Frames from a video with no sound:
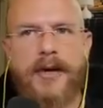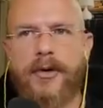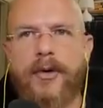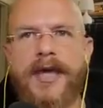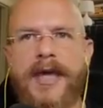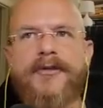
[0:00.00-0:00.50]
out
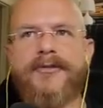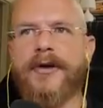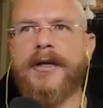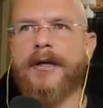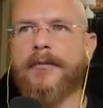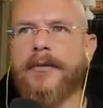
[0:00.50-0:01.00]
okay
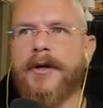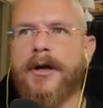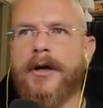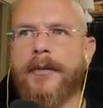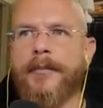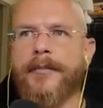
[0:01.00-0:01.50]
for him.
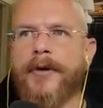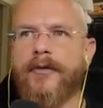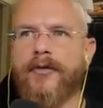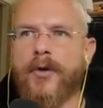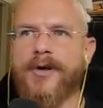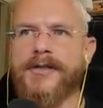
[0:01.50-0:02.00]

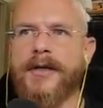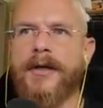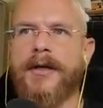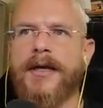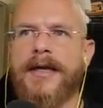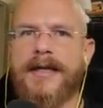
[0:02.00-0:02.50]
Of course,
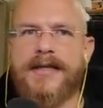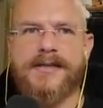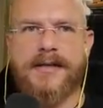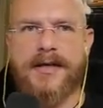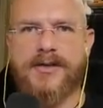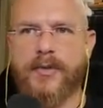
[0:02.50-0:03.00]
it
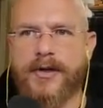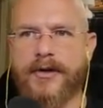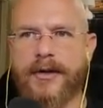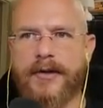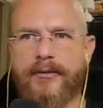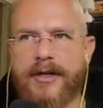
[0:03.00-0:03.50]
is nice when
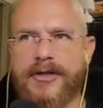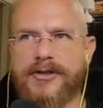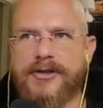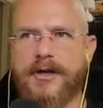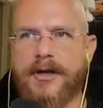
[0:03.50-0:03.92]
you're a rich,